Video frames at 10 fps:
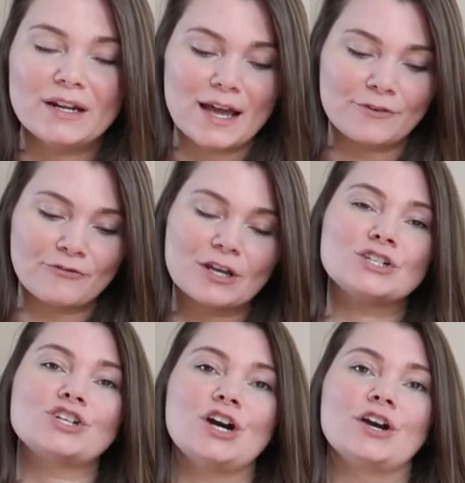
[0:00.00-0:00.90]
it on a
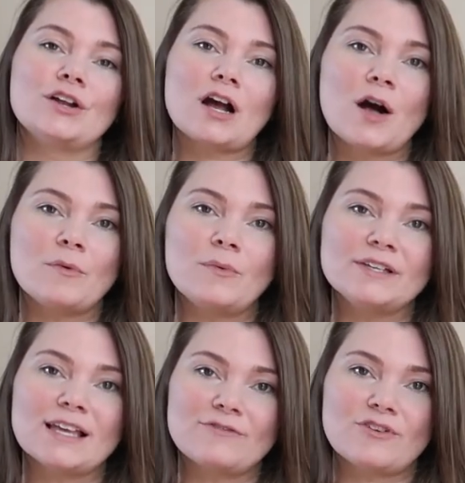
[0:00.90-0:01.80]
freaking chart a couple
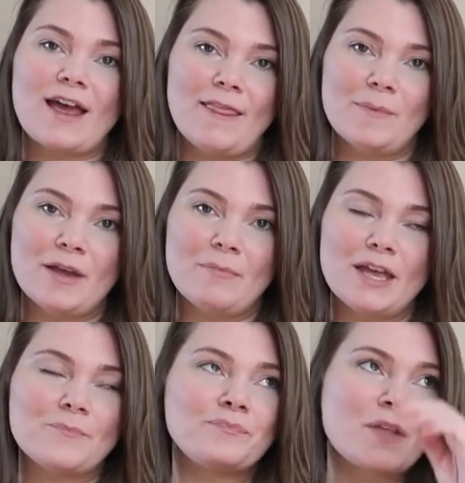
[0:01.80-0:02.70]
weeks after I had the
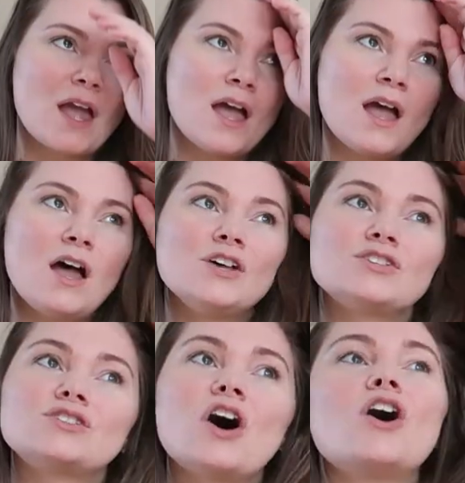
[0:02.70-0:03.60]
baby.
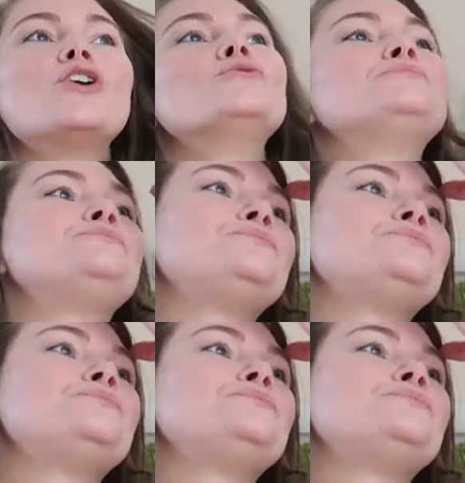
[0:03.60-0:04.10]
So